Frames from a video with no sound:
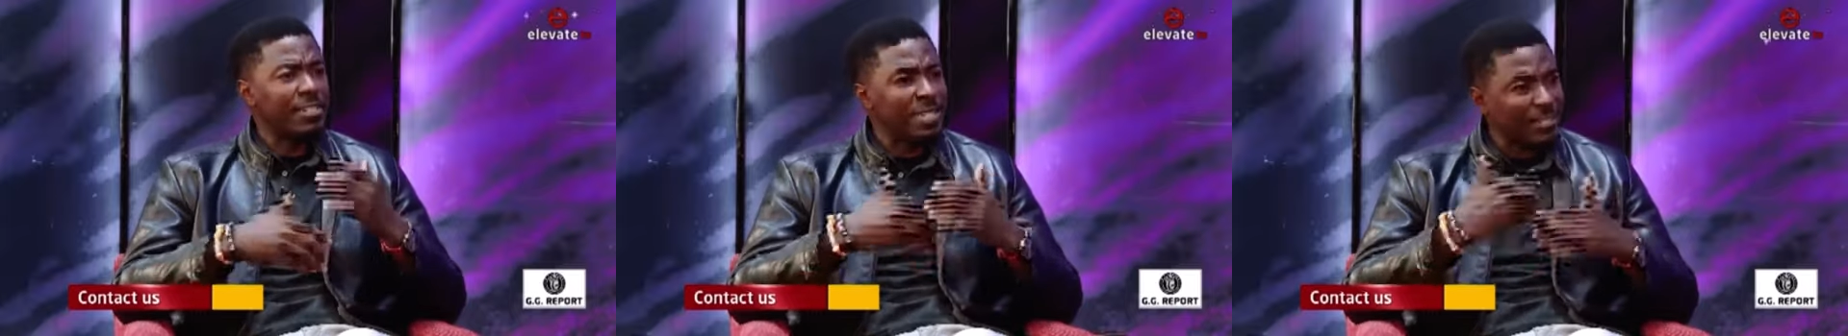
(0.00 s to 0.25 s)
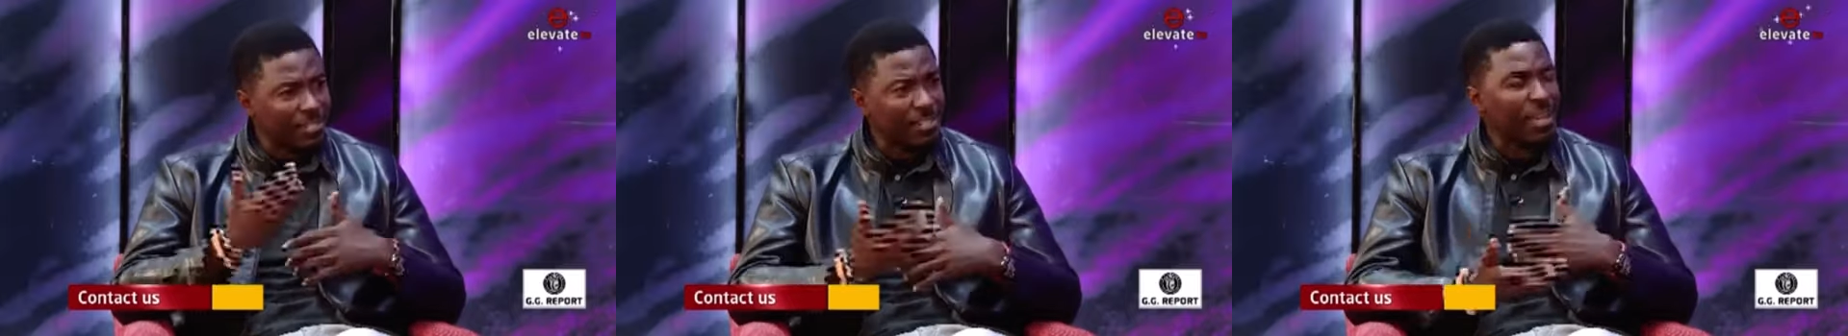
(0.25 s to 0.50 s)

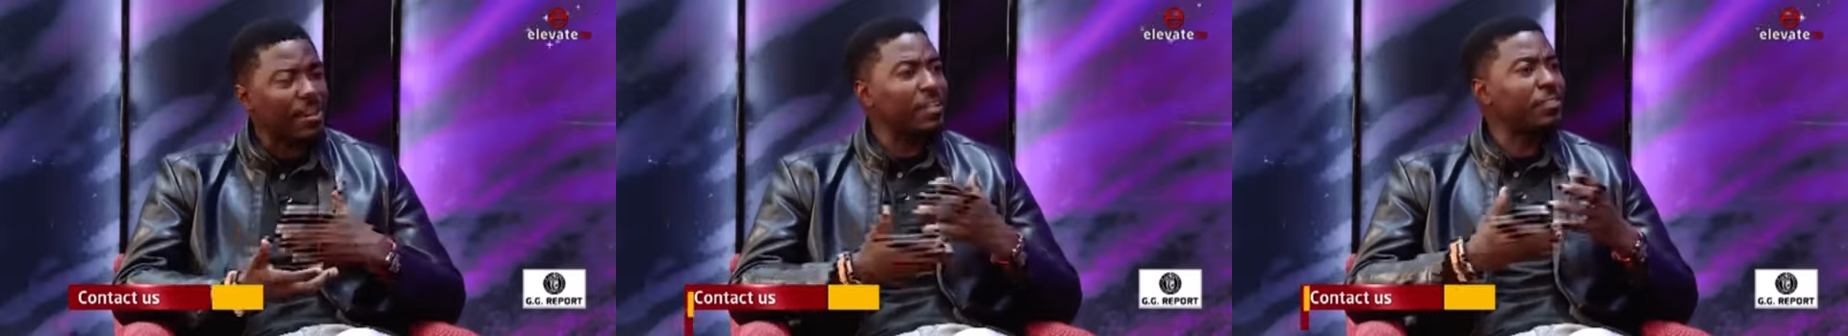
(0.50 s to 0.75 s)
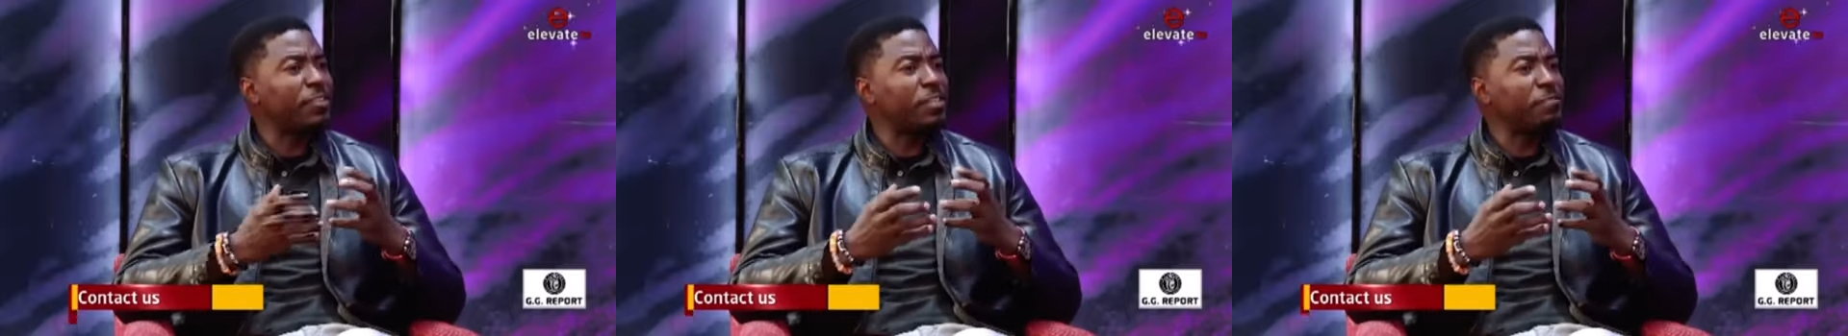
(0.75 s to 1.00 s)

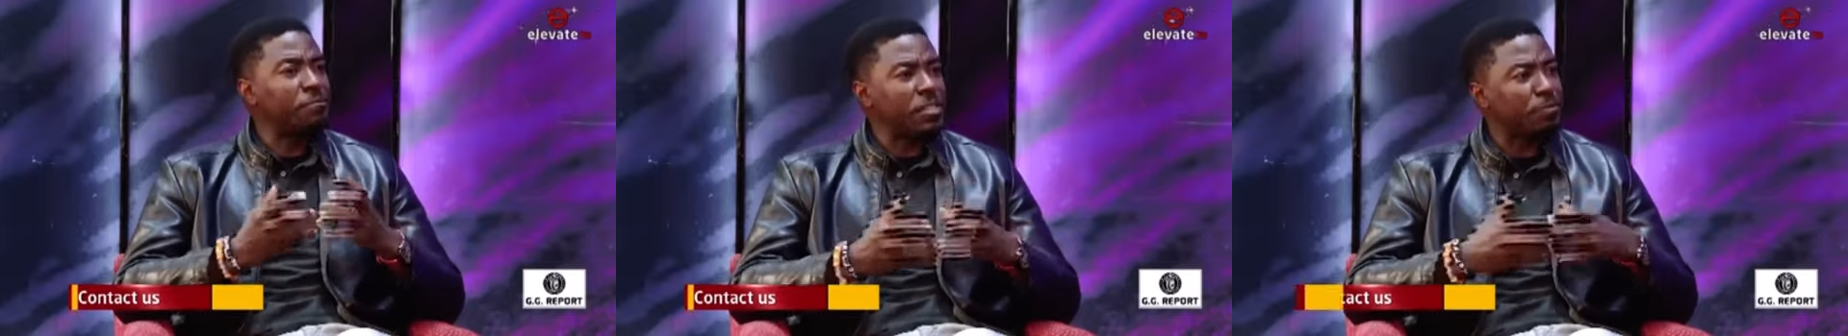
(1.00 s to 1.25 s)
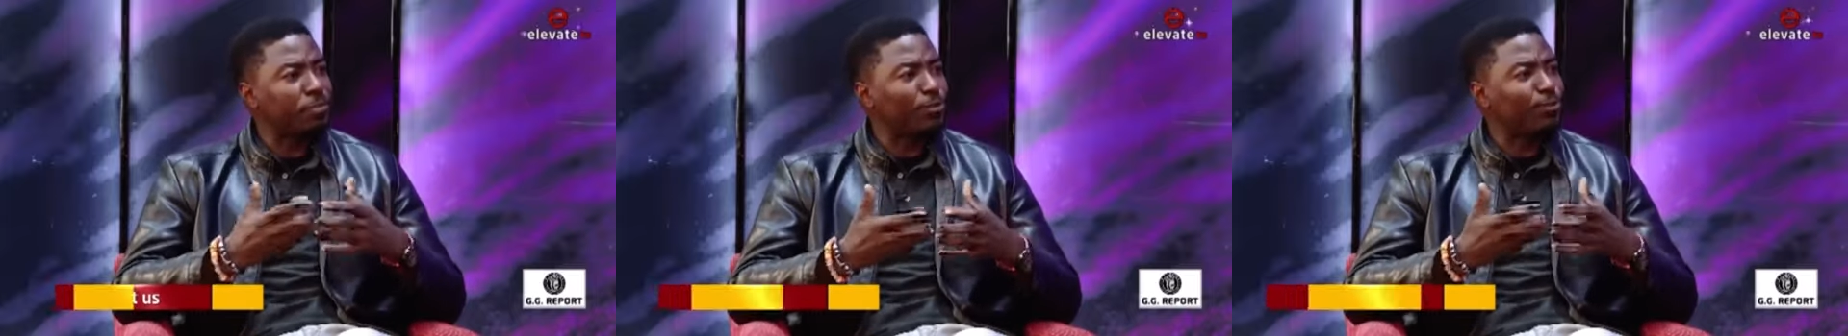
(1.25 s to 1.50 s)
desiring
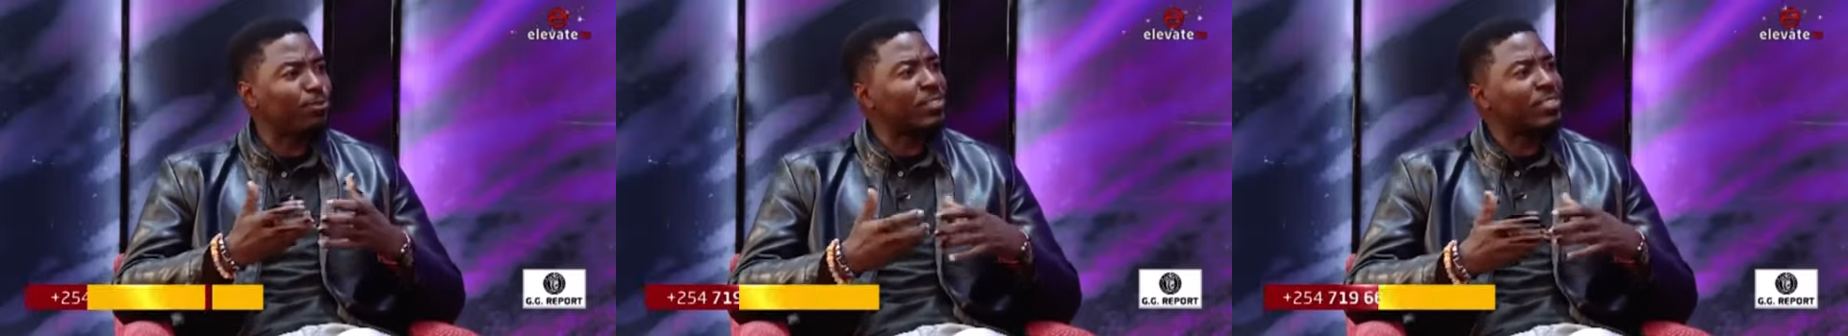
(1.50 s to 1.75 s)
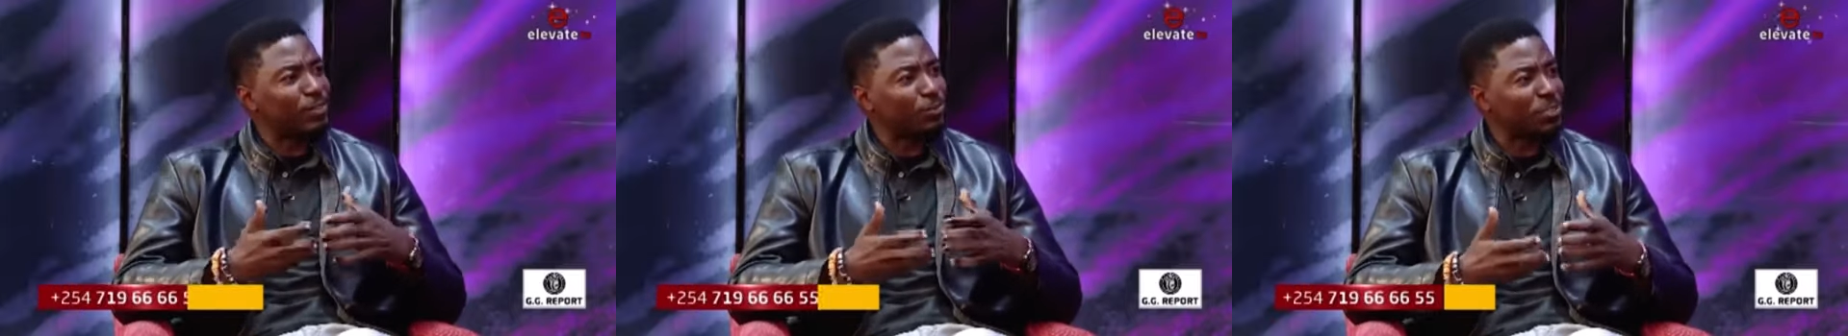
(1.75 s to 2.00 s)
people to
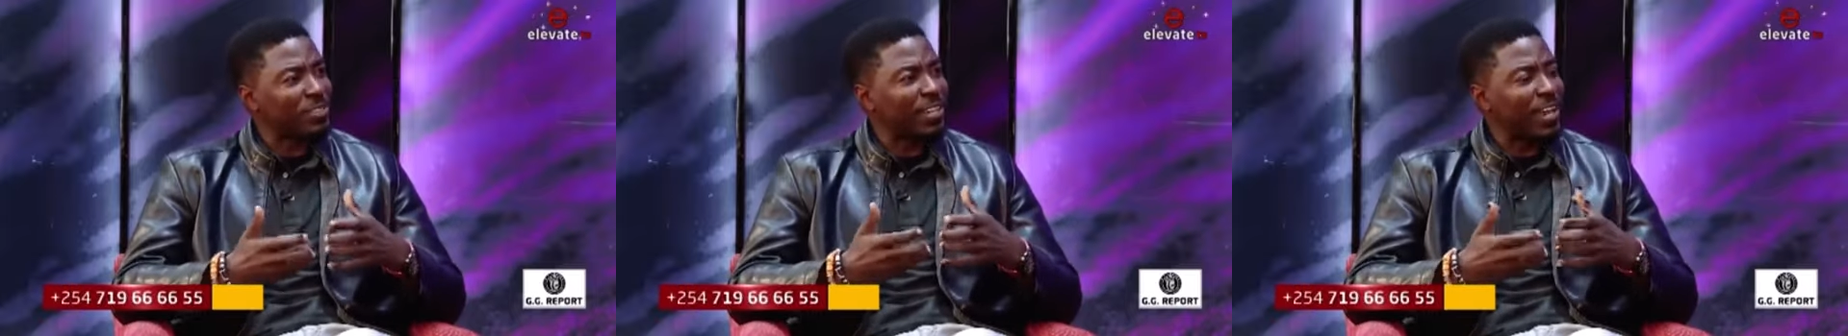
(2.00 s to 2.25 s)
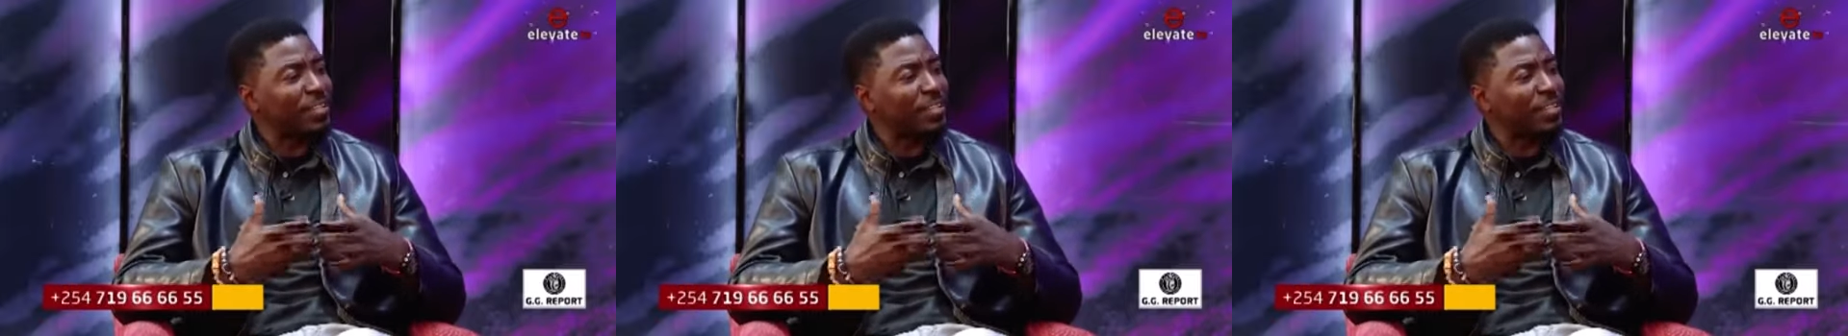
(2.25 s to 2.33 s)
see what